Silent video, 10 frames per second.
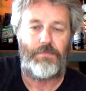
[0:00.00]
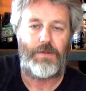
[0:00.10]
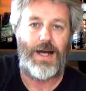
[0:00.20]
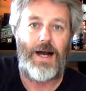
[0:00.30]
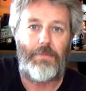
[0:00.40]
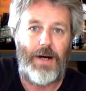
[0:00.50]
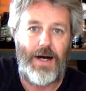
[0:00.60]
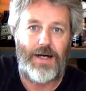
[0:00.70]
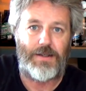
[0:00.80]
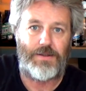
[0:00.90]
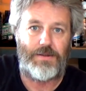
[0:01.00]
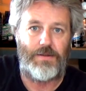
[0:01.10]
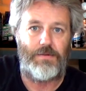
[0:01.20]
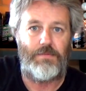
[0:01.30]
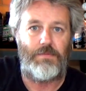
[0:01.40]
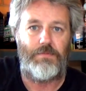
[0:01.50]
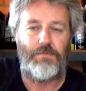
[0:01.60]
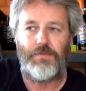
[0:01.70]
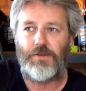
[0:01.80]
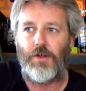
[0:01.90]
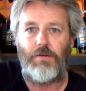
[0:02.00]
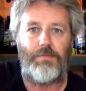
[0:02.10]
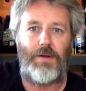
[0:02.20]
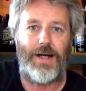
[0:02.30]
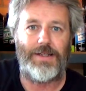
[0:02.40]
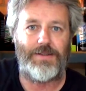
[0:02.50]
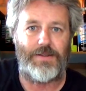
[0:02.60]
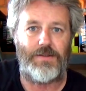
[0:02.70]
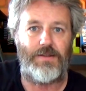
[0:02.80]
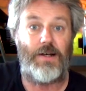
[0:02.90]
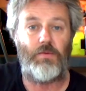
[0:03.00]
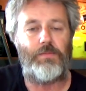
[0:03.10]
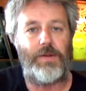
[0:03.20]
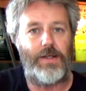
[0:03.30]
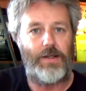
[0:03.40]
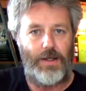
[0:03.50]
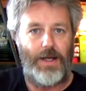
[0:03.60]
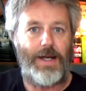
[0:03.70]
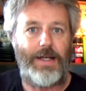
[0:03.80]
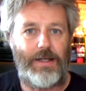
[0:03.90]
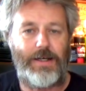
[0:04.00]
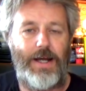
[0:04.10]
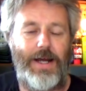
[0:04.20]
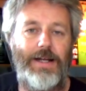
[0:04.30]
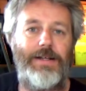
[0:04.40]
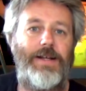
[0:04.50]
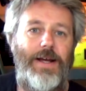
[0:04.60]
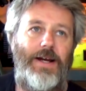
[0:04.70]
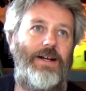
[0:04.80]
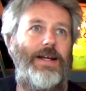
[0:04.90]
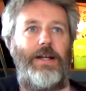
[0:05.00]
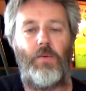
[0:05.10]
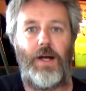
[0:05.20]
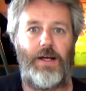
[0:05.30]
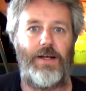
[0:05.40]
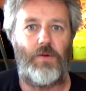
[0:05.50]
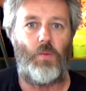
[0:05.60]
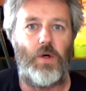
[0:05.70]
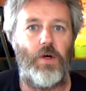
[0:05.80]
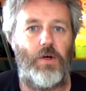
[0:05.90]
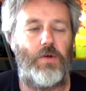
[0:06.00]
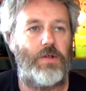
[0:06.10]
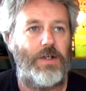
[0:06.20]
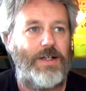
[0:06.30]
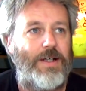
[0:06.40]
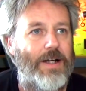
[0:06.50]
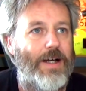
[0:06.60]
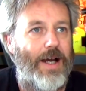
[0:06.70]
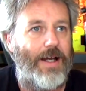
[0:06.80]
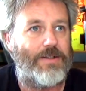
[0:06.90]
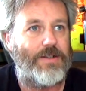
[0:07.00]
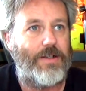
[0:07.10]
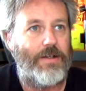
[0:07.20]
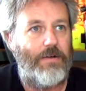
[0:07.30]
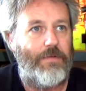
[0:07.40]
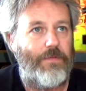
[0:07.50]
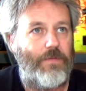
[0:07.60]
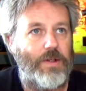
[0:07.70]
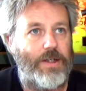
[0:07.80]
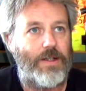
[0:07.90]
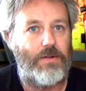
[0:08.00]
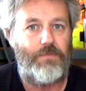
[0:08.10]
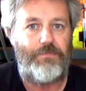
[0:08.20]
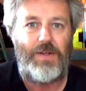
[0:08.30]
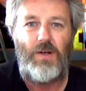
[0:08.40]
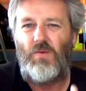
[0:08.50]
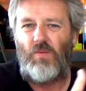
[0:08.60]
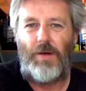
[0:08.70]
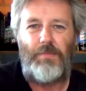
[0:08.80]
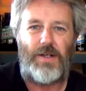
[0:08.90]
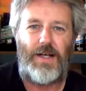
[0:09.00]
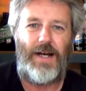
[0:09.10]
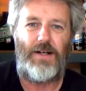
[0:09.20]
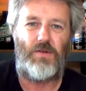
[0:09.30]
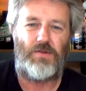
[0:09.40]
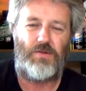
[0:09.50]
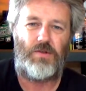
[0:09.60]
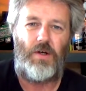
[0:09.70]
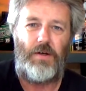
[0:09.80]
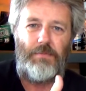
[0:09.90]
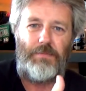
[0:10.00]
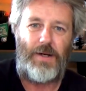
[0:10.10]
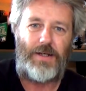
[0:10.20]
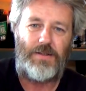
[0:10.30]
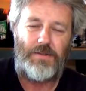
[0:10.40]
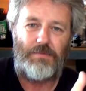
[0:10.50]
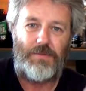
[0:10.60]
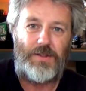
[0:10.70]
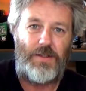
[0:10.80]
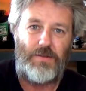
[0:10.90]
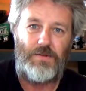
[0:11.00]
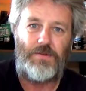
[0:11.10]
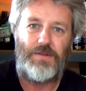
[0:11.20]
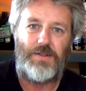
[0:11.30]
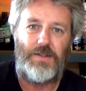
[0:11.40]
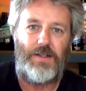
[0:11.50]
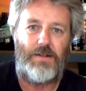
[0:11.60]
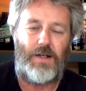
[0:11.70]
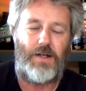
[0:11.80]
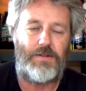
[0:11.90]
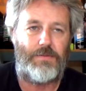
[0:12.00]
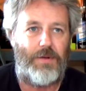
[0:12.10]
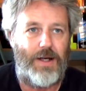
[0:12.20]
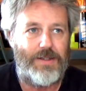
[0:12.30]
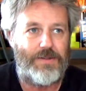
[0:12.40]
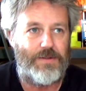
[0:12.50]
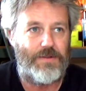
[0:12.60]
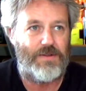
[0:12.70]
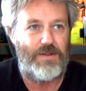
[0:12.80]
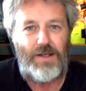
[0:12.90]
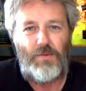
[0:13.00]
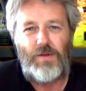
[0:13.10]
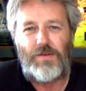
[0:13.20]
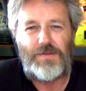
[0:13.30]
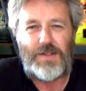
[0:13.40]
car parks and certain places that would be in any town anywhere in the world, and see if we can replicate or try and practice some skills in those places, you know, whether it's